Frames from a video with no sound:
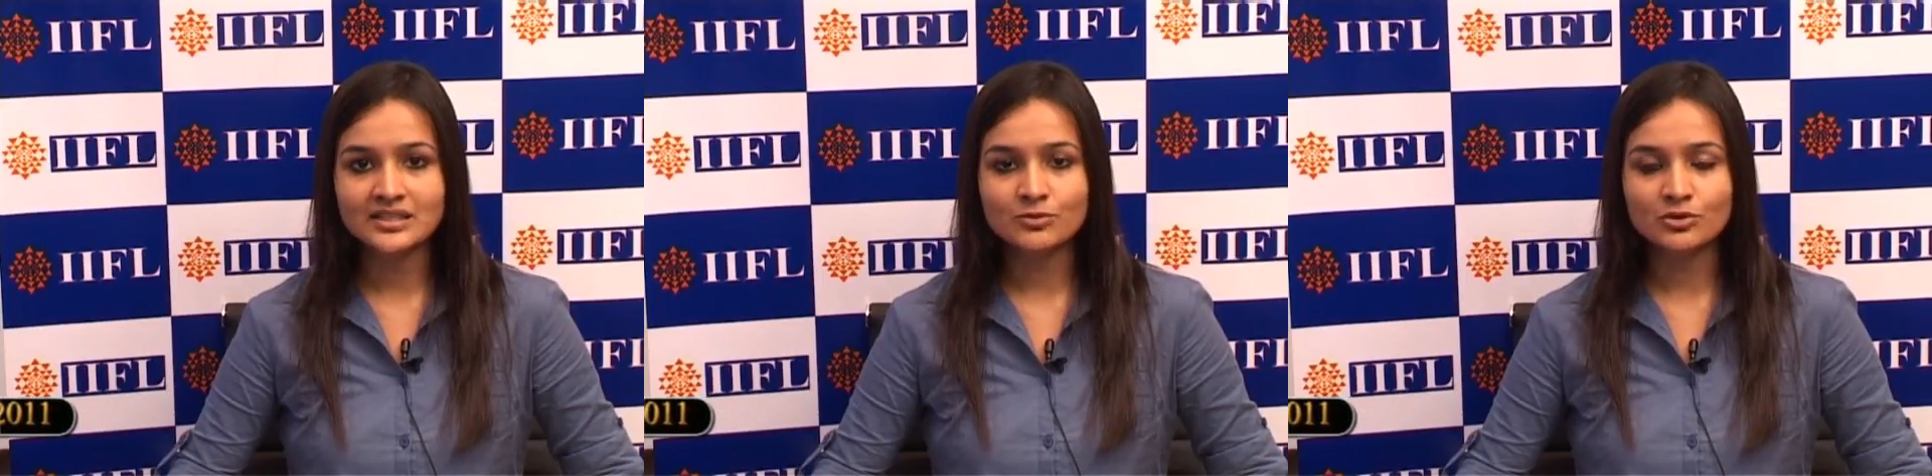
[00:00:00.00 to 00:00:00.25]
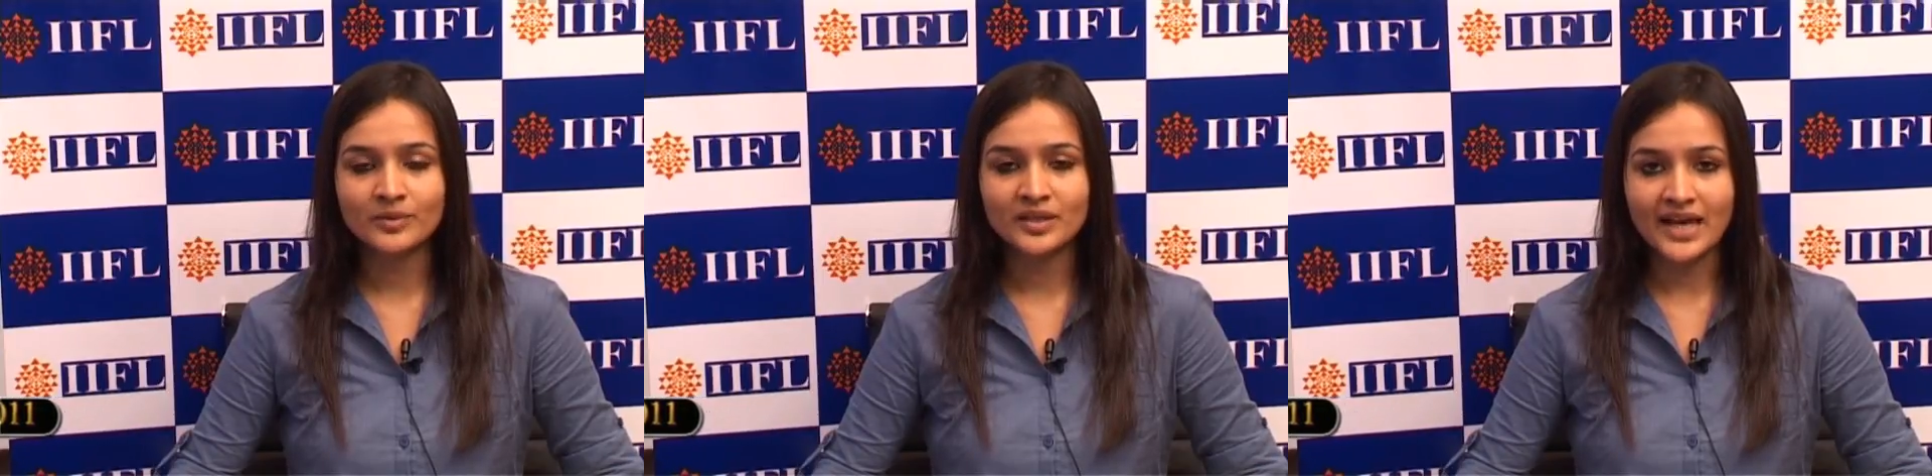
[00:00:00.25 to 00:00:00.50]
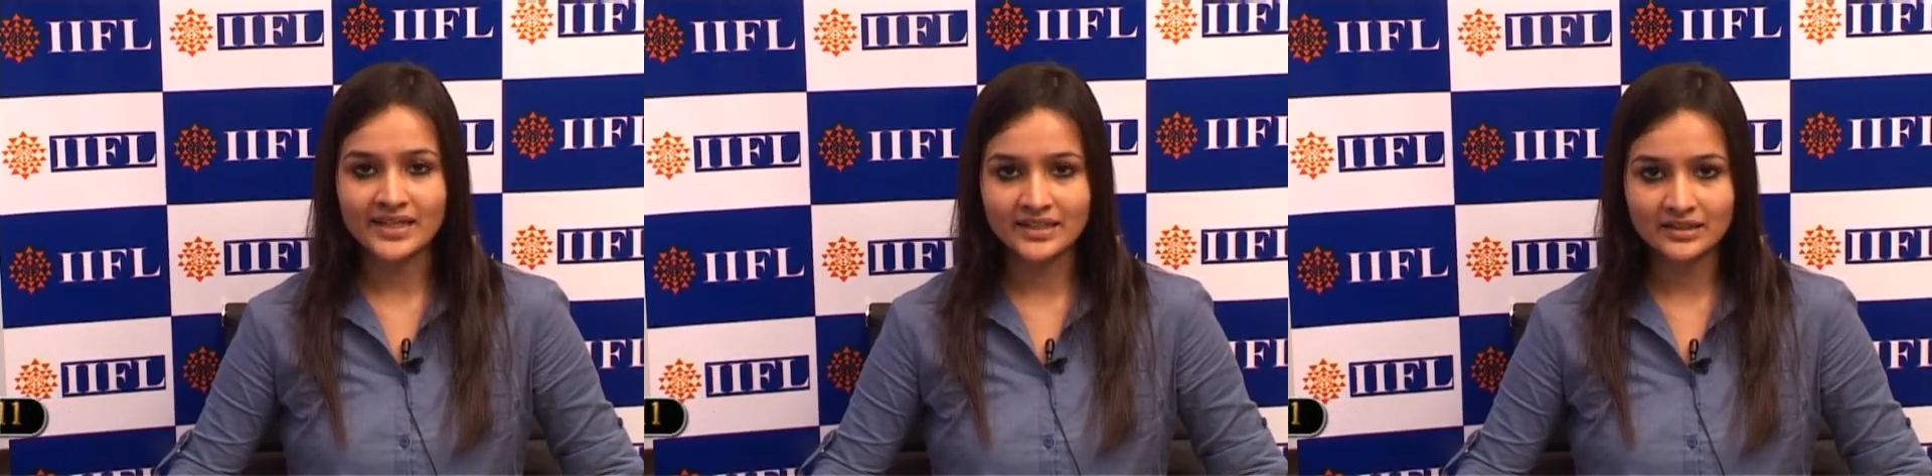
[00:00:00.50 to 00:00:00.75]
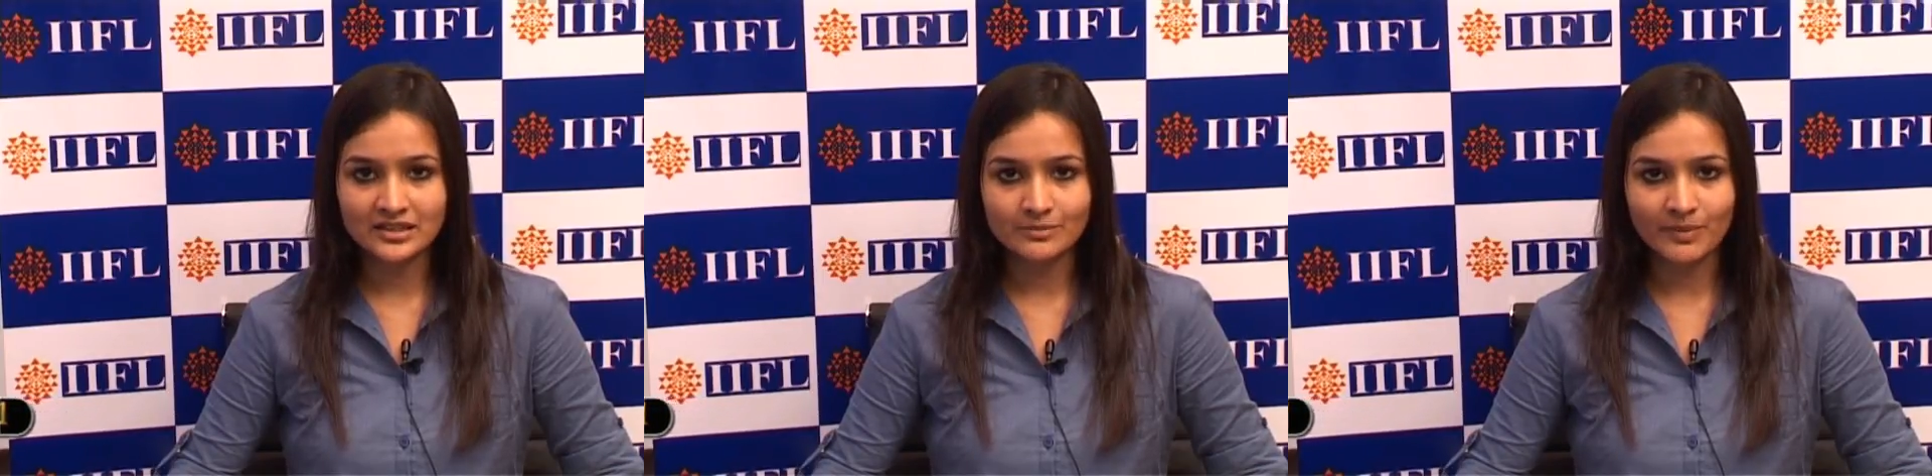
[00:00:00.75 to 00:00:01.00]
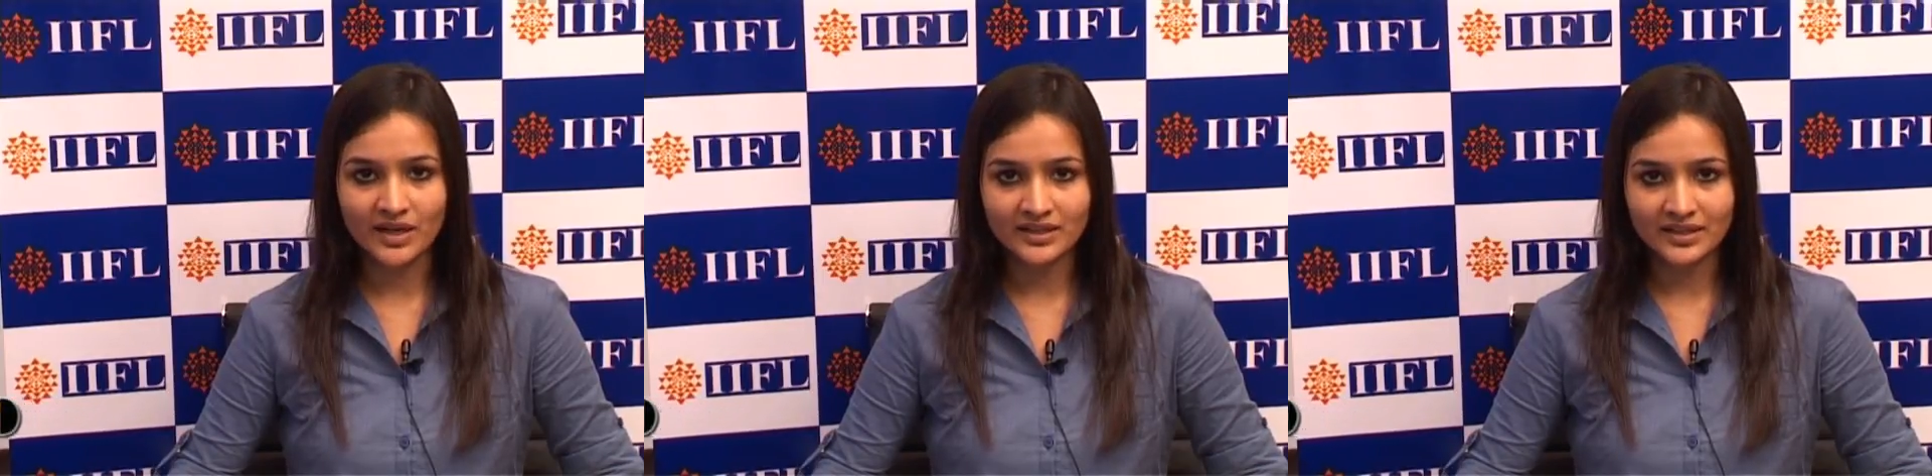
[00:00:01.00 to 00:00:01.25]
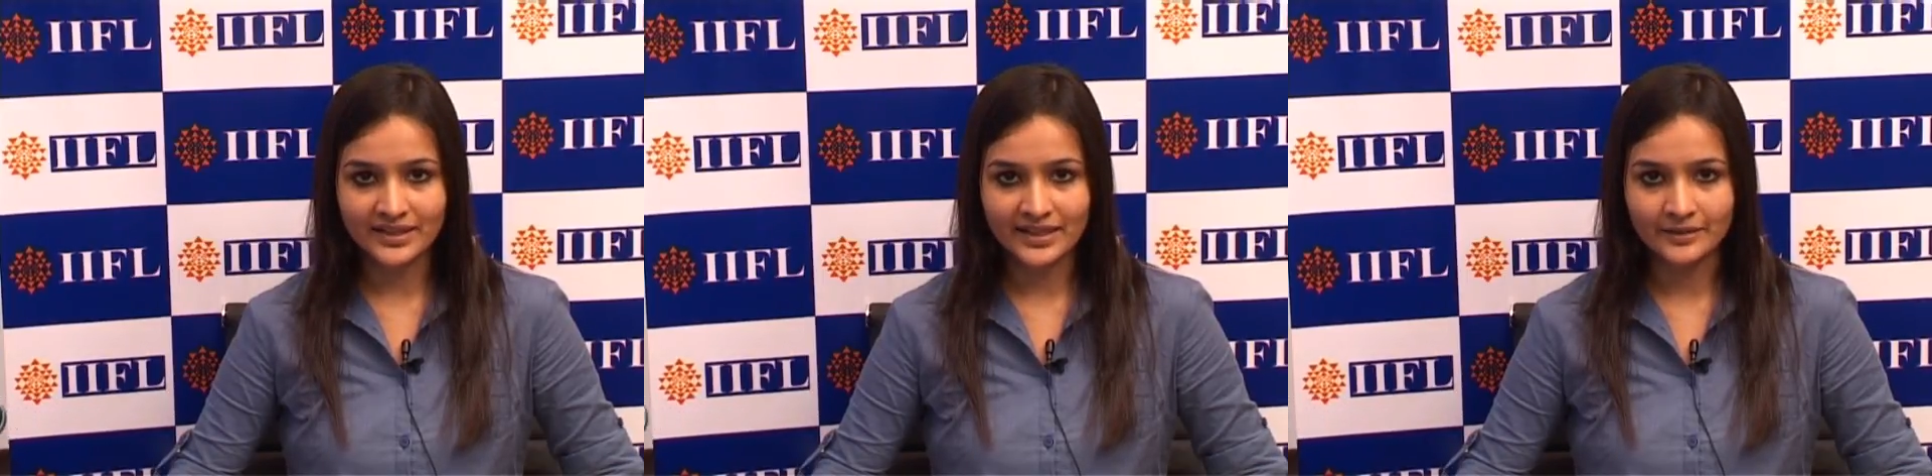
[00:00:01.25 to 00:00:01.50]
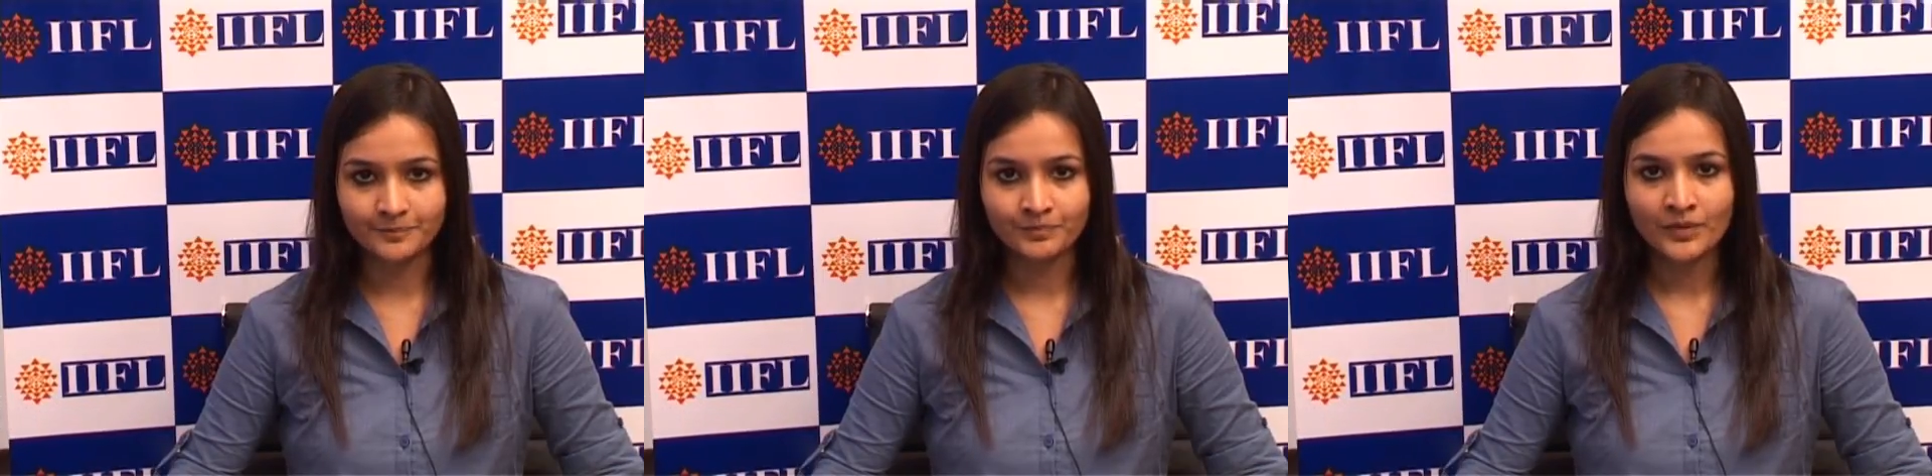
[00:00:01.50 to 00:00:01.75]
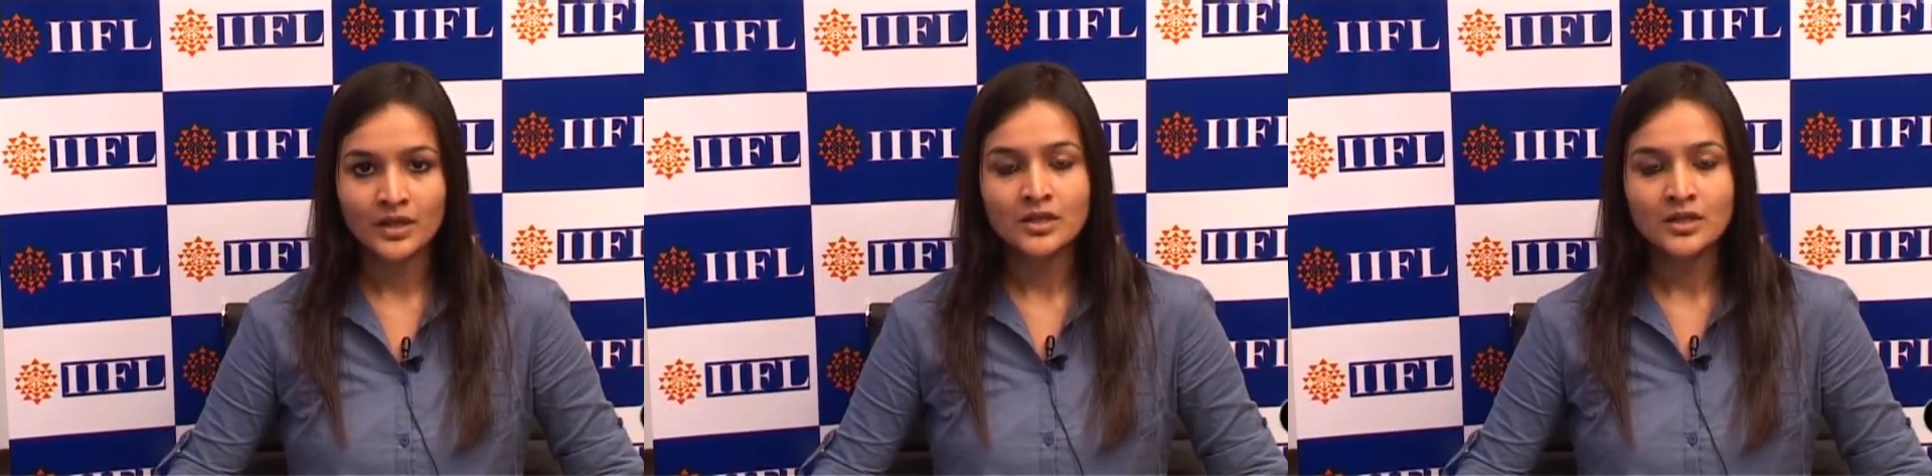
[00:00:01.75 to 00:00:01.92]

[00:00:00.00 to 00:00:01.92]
seems to be lacking the spark again.